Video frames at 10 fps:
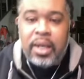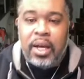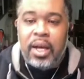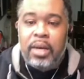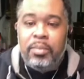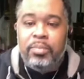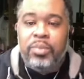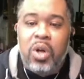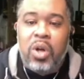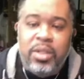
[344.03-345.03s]
Um,
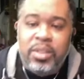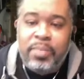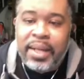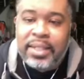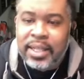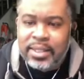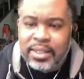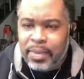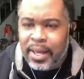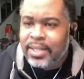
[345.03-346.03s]
call somebody, text
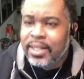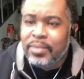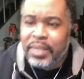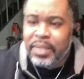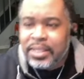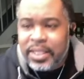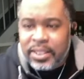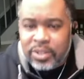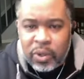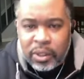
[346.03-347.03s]
somebody, tell them Easley
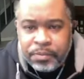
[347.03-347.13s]
is on.